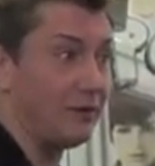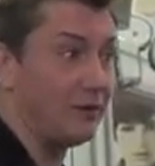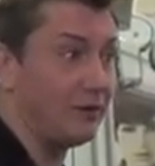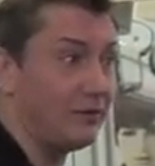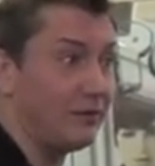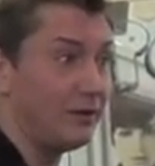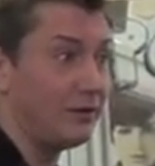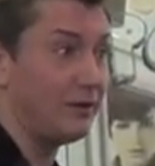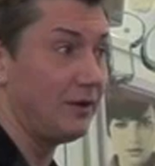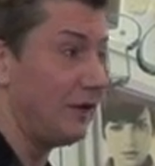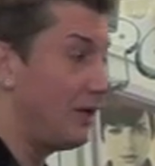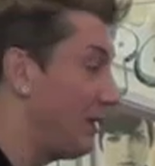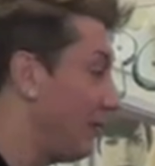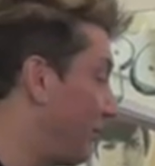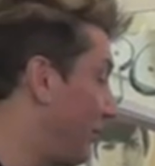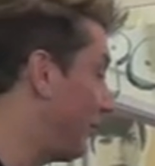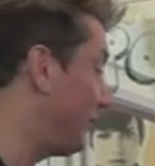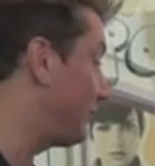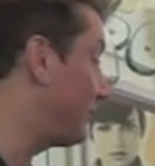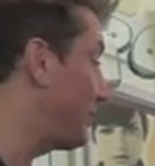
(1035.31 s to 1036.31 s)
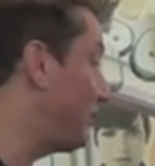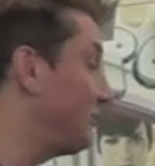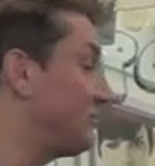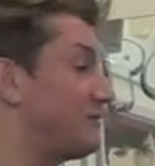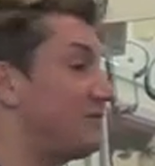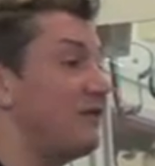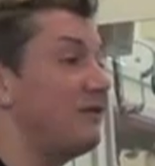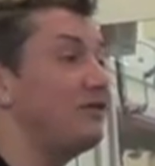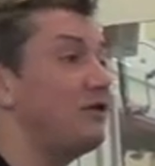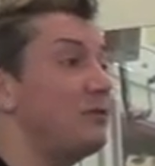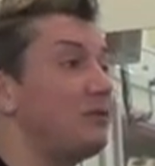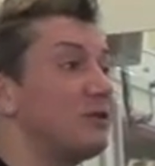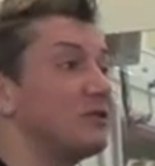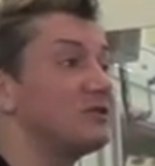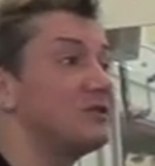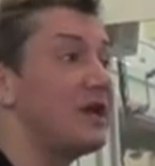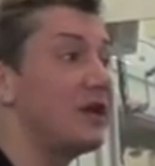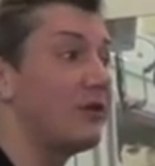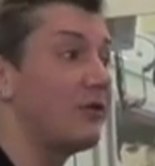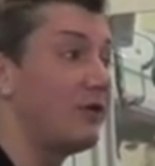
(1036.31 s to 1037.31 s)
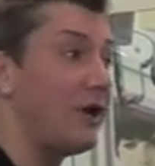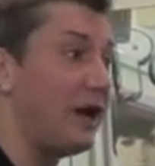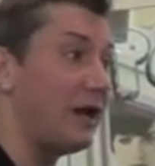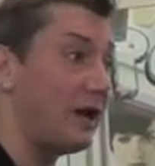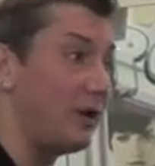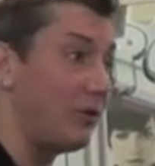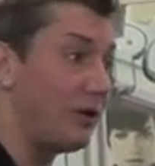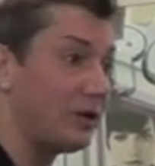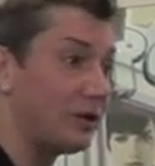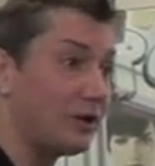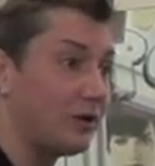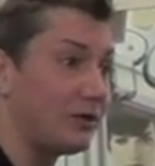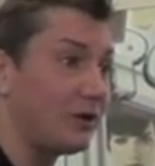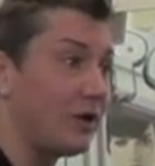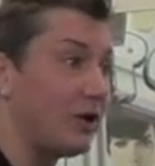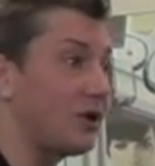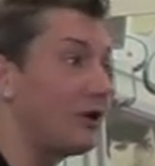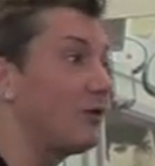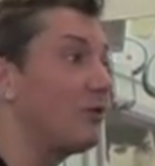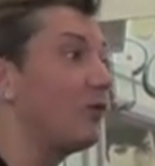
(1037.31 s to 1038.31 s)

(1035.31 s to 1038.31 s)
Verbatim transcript: Mm-hmm. But if she was 50% gray and I wanted to go darker,